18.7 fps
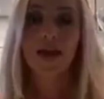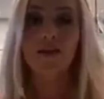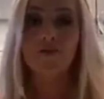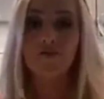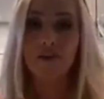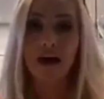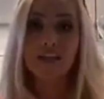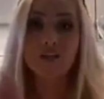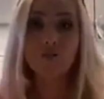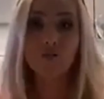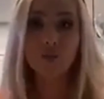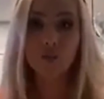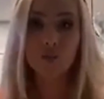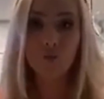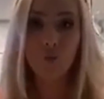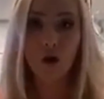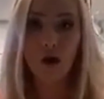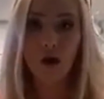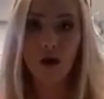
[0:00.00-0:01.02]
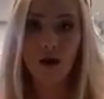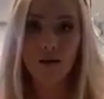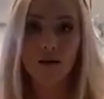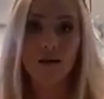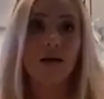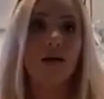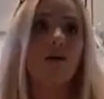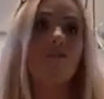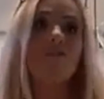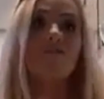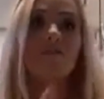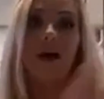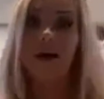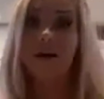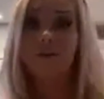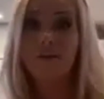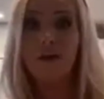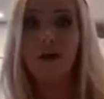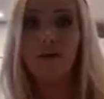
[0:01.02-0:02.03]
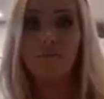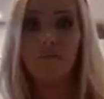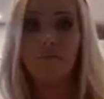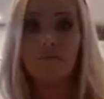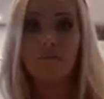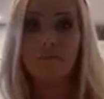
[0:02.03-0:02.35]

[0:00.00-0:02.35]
If that's what you want, find them.